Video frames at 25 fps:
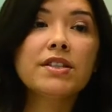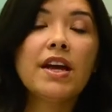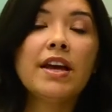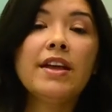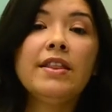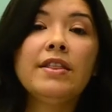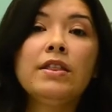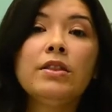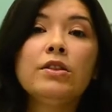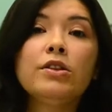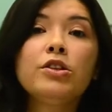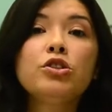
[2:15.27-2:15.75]

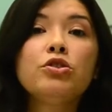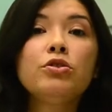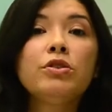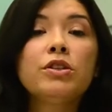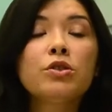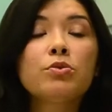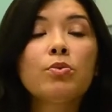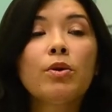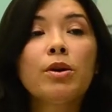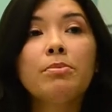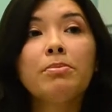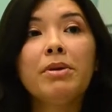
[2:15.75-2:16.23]
And
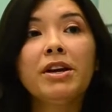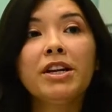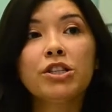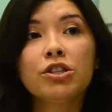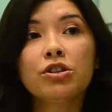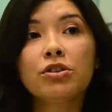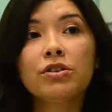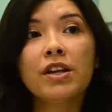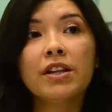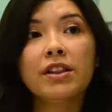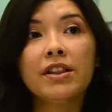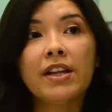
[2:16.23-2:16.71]
students want to make
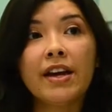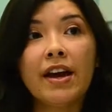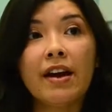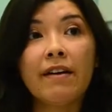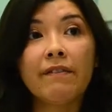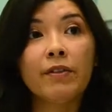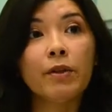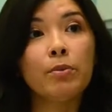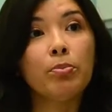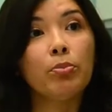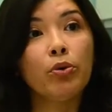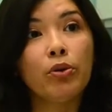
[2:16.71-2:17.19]
sure that they have
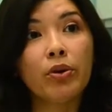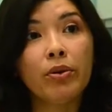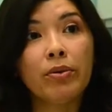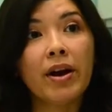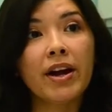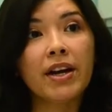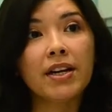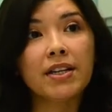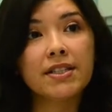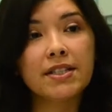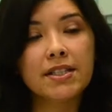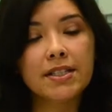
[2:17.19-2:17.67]
the
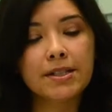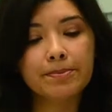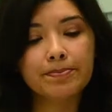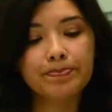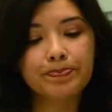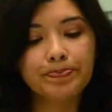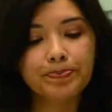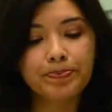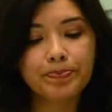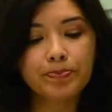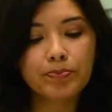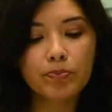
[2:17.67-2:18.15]
prereqs.
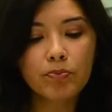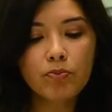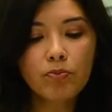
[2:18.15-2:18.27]
Mm-hmm.